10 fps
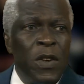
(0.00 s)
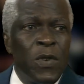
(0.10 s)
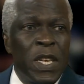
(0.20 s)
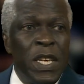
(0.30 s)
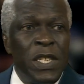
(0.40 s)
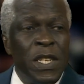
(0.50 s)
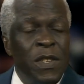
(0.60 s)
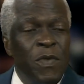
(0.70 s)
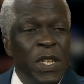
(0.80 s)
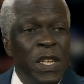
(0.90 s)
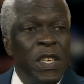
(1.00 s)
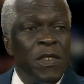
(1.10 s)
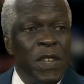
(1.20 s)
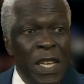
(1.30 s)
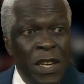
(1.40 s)
locations with
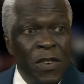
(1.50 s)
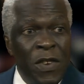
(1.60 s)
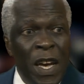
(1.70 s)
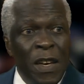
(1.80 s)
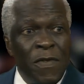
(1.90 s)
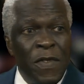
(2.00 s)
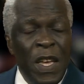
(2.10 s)
aircraft.